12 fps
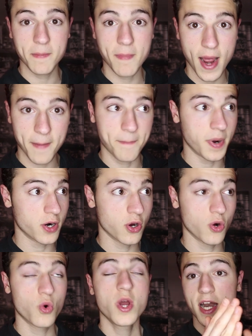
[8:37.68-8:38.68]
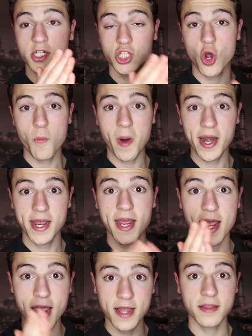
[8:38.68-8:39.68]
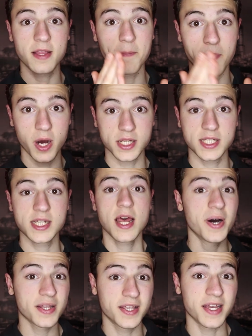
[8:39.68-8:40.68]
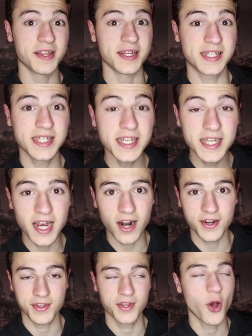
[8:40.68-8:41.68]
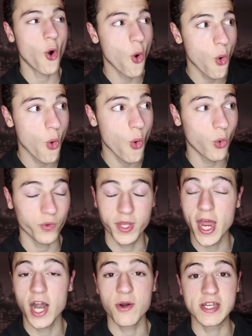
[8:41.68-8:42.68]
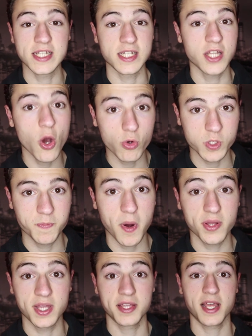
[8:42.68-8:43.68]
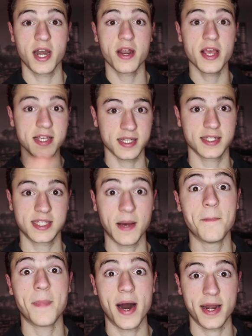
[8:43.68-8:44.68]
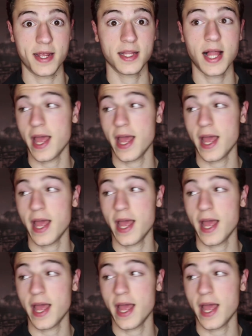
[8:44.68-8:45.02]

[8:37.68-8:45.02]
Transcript: in my burrow, there's nobody in the bus, but in the sea garden, oh, there is no spot that there isn't somebody,